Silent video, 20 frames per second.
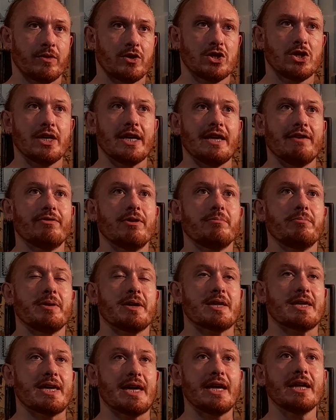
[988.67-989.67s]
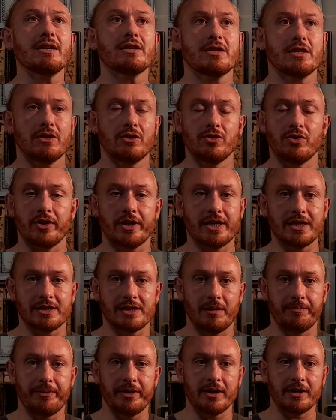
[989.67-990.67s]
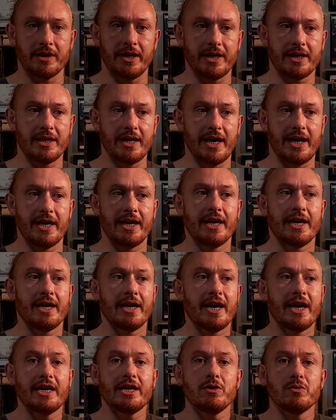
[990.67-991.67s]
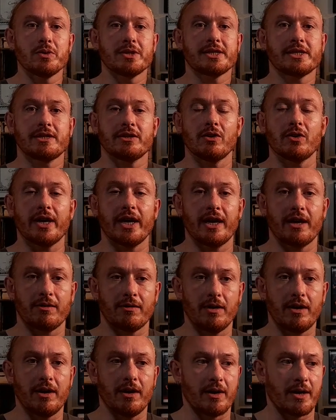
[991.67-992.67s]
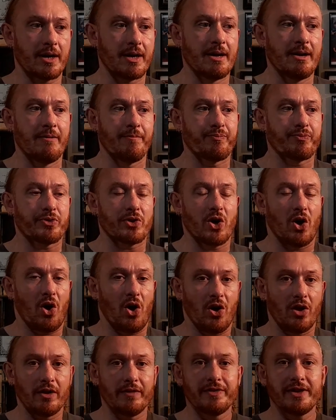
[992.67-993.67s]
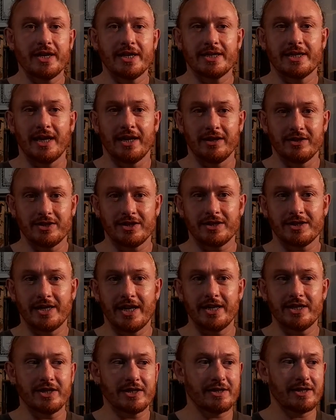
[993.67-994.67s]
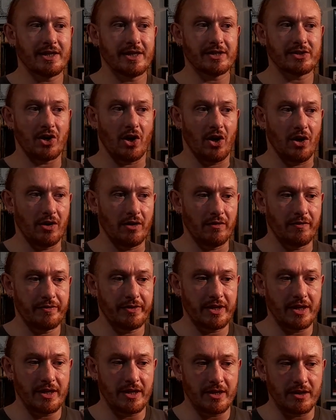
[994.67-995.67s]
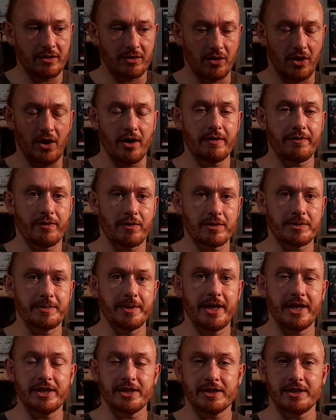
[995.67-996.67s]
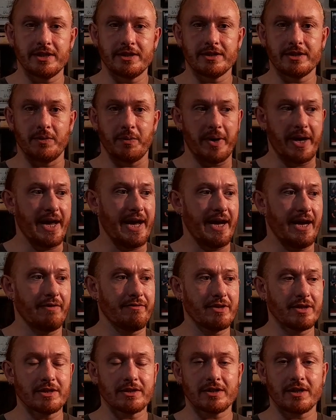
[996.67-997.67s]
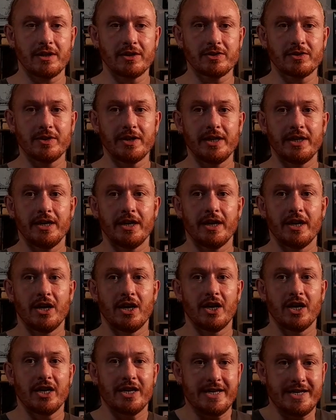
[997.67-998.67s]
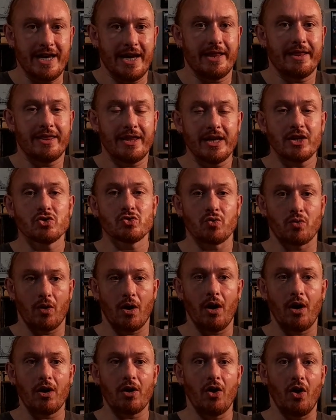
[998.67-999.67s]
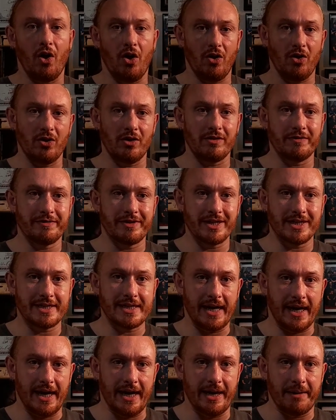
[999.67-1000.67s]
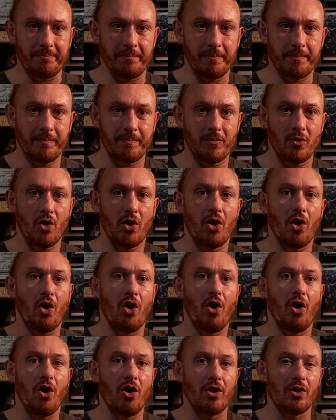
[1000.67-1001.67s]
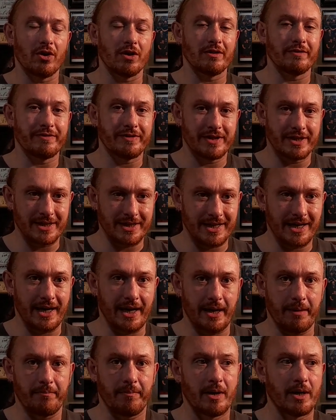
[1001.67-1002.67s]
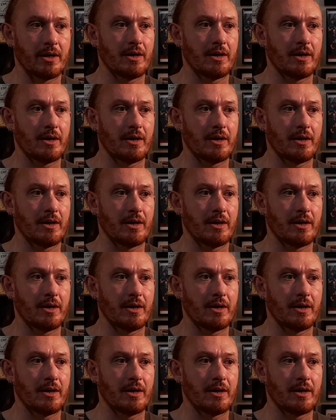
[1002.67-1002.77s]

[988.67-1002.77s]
to even begin to look at something like that, and you would still get it wrong. All of the intelligence agencies, all of the law enforcement agencies that we have in this country get things wrong all of the time. All of the time.